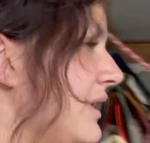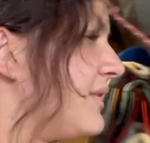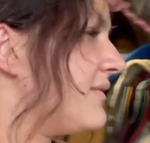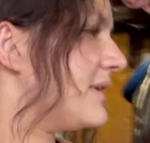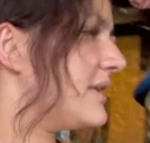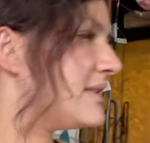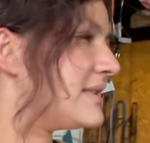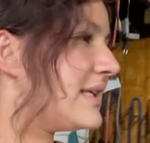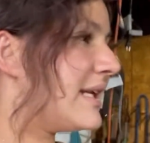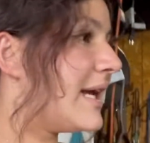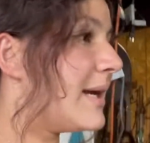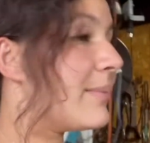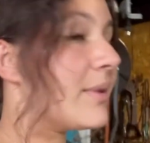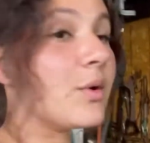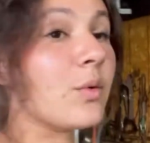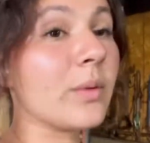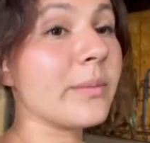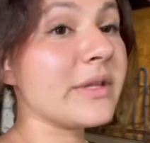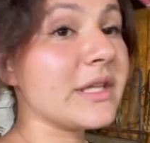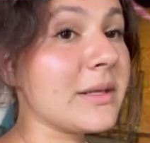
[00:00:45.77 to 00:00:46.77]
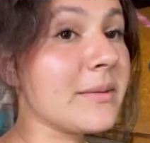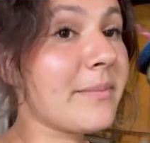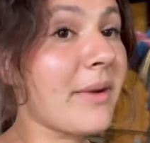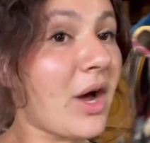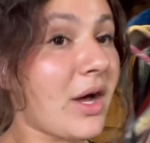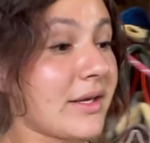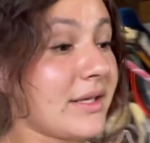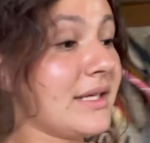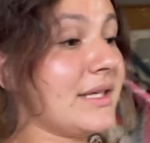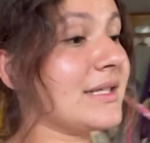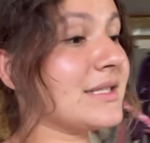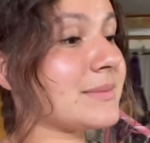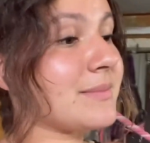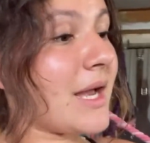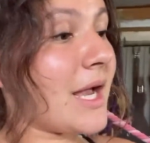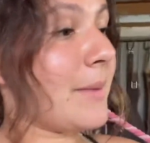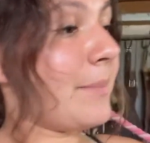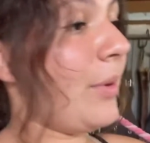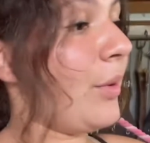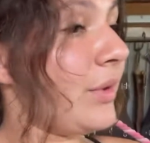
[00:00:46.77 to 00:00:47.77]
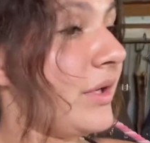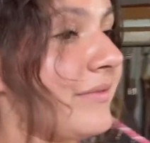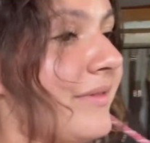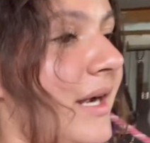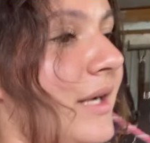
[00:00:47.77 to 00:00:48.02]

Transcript: ridden today, but normally Bonnie is my pony ride